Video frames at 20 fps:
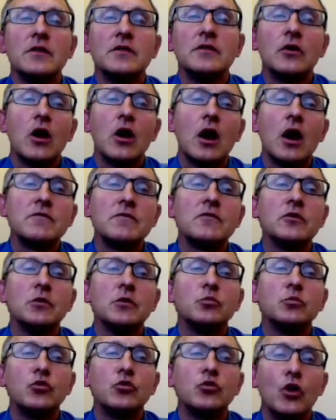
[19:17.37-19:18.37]
and they're
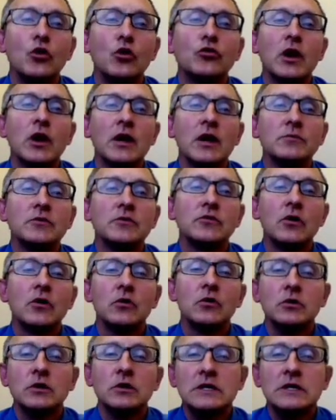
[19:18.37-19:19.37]
offering programs.
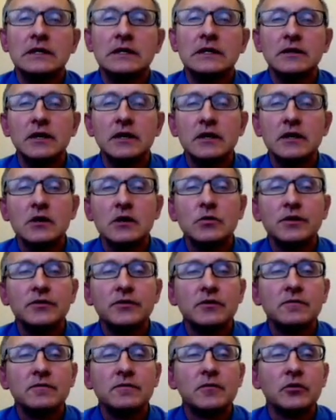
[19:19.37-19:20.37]
So Lilly
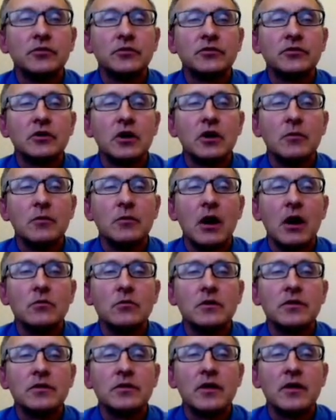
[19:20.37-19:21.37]
was the first to come
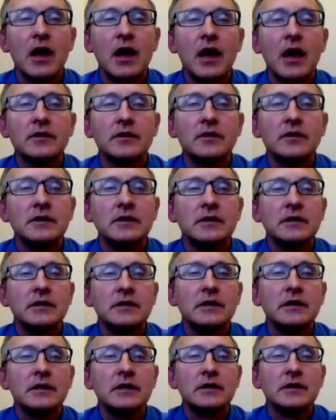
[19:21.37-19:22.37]
out with that.
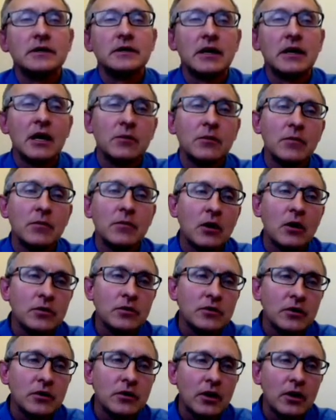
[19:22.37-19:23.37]
They came out
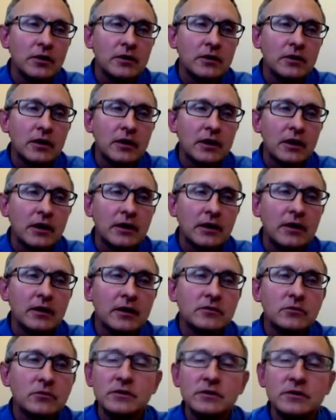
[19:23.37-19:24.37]
with it on, I
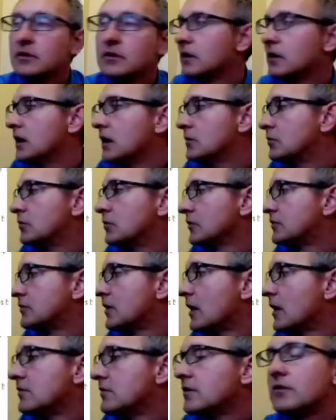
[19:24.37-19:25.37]
guess it was April
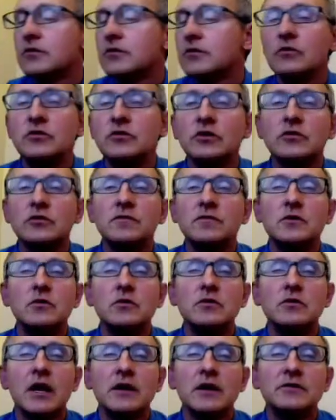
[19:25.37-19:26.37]
7th, so just a few
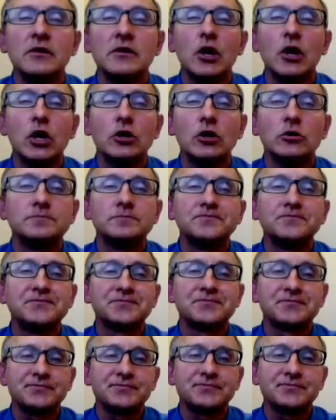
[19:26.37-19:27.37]
days ago.
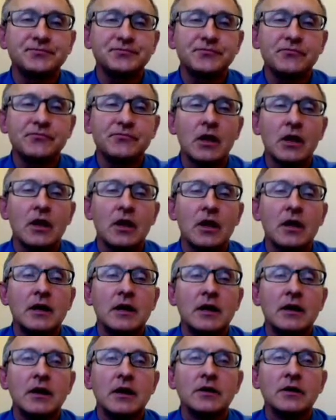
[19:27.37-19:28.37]

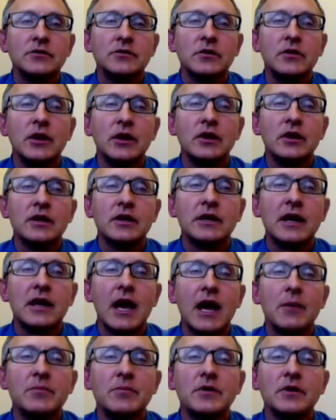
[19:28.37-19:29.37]
So they're going to
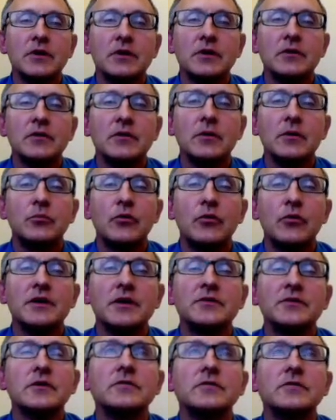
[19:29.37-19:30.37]
cap the
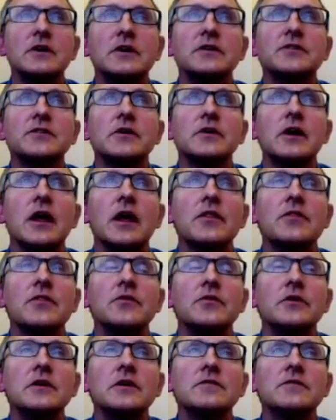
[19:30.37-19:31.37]
price of insulin at
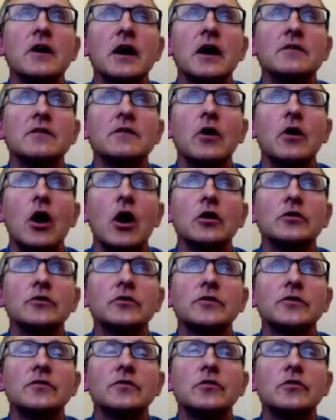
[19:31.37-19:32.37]

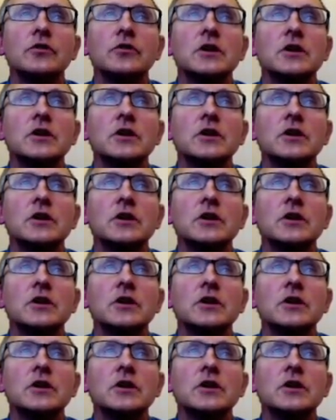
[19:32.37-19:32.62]
$35 for an